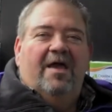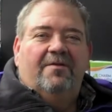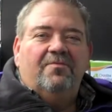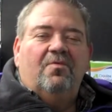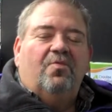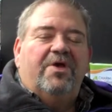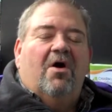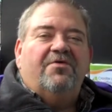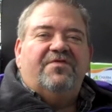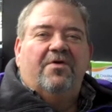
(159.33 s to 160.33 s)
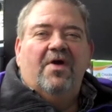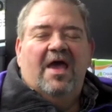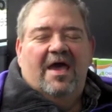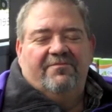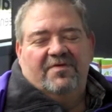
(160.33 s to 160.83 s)
And we also
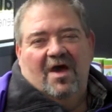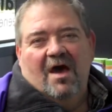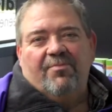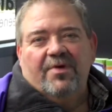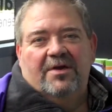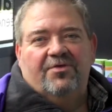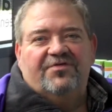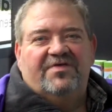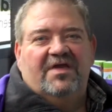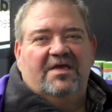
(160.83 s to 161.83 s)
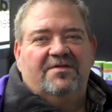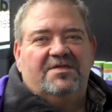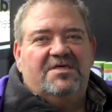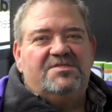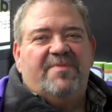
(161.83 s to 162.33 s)
have the operators sitting in
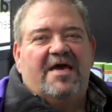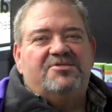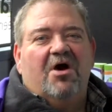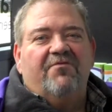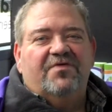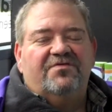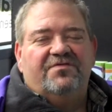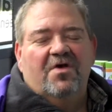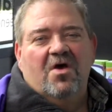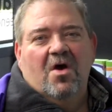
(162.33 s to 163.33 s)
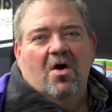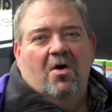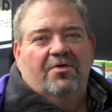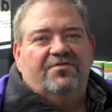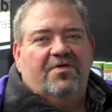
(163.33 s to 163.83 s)
the dispatch office
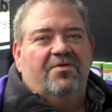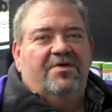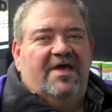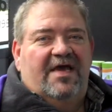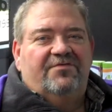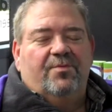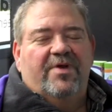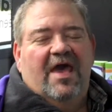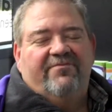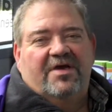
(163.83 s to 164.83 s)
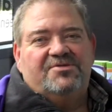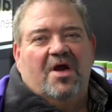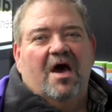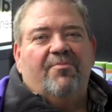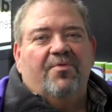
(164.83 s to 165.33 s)
on certain days when we have
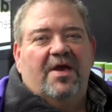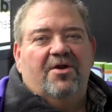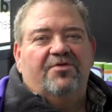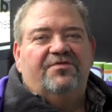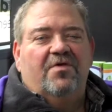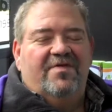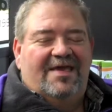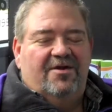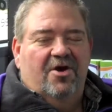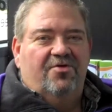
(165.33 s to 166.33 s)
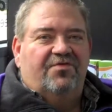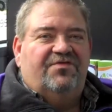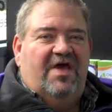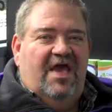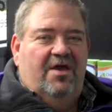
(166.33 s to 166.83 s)
extra operators so they can
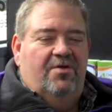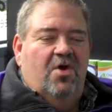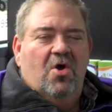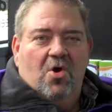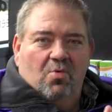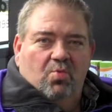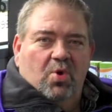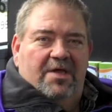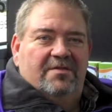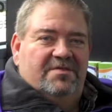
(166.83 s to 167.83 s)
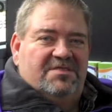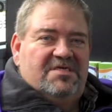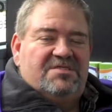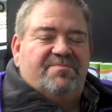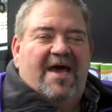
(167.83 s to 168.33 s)
understand what the
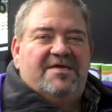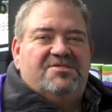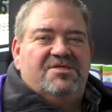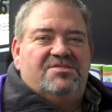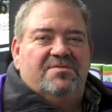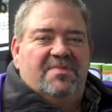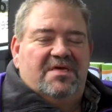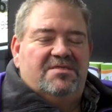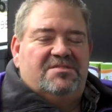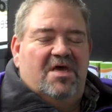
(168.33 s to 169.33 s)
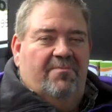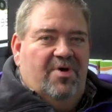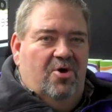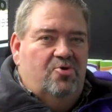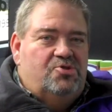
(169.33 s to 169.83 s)
dispatch system is
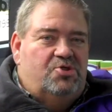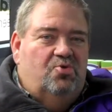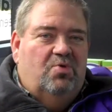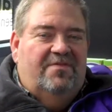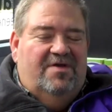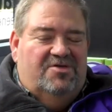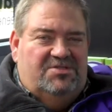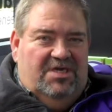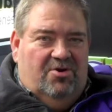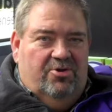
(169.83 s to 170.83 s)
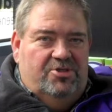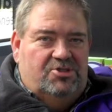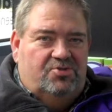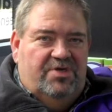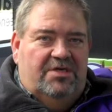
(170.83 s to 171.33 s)
opposed to what they're seeing on the
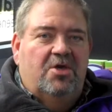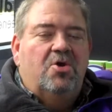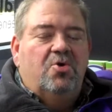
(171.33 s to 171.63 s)
street,